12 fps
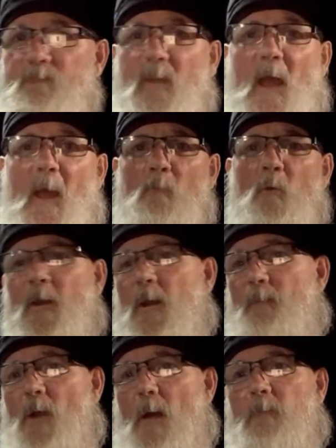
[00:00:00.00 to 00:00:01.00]
and we're
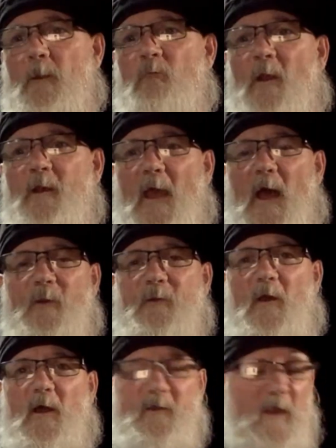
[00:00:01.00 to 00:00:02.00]
gonna probably run down
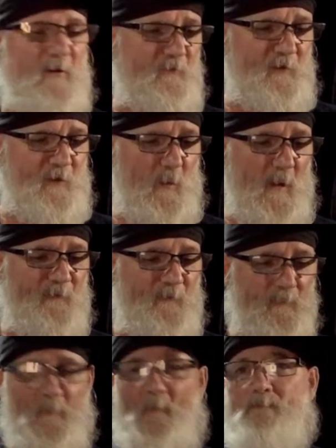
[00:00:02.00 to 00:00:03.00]
to the
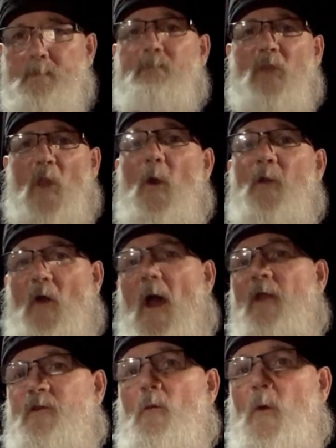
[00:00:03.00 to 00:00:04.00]
U.S., which
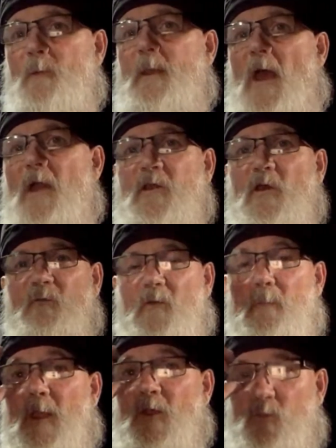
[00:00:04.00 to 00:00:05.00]
would be ideal
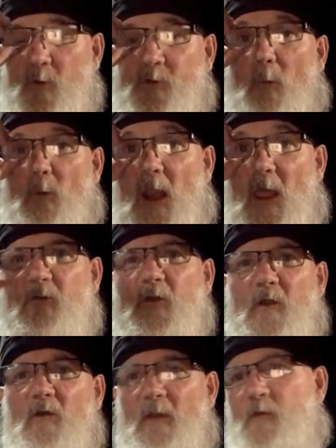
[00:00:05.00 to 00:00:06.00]
for me, is which I would like to
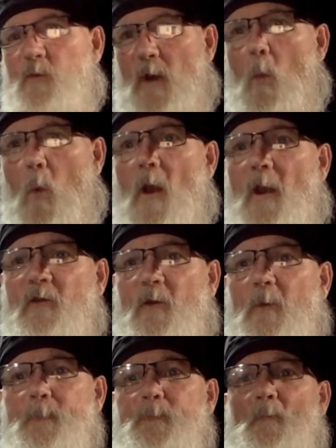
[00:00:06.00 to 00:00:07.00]
do. That's what I want to do.